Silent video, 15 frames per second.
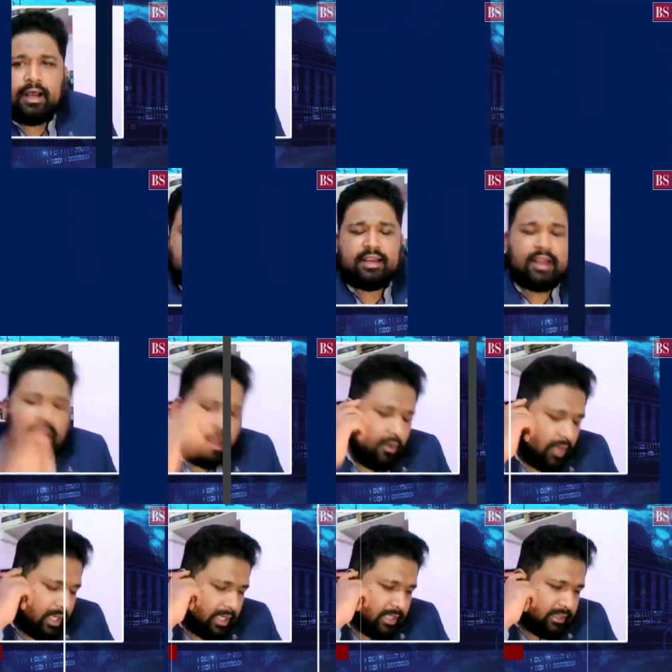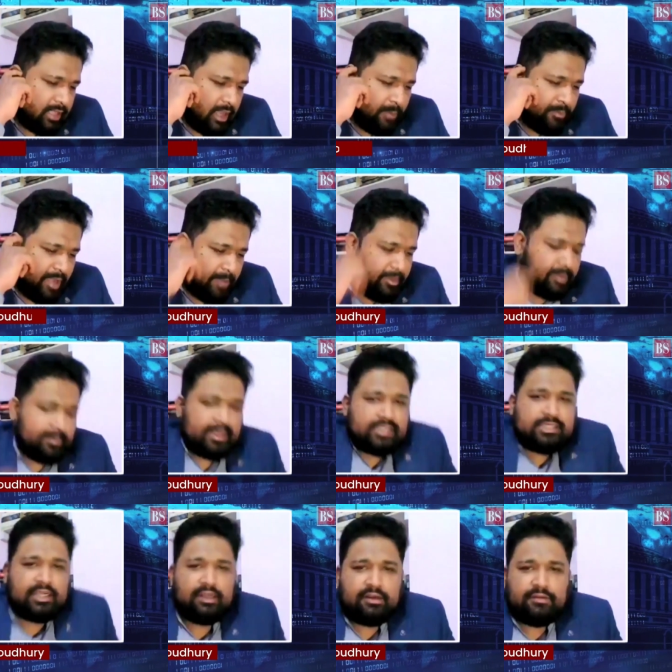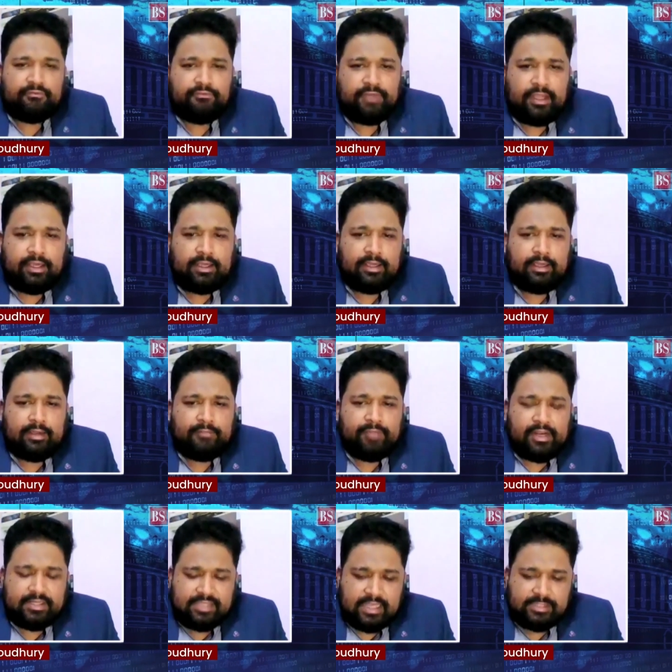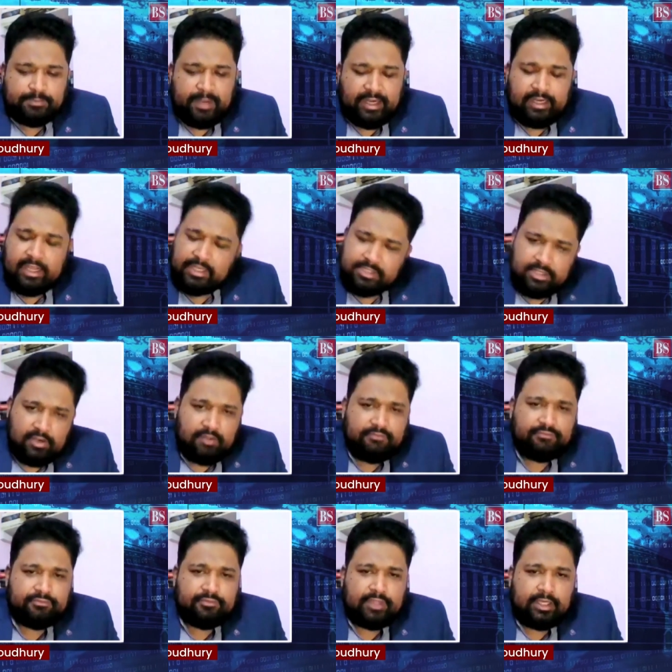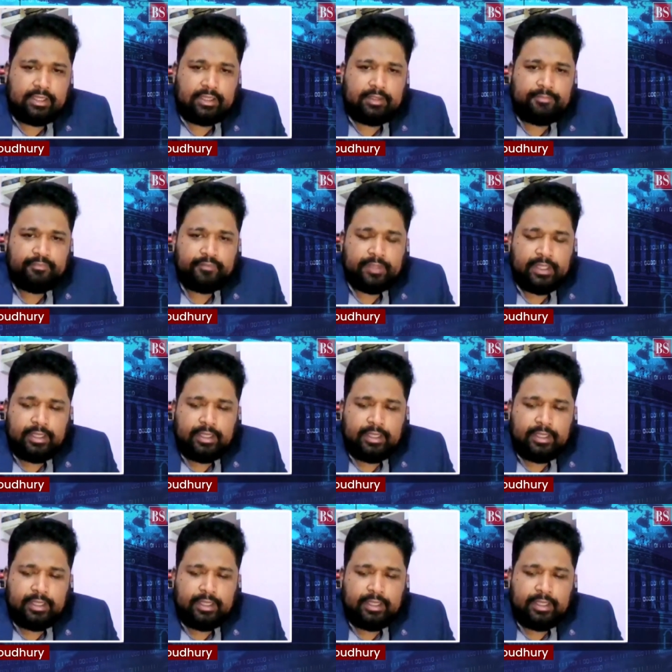Uh, sir, now uh, the upcoming budget will, it is expectation of the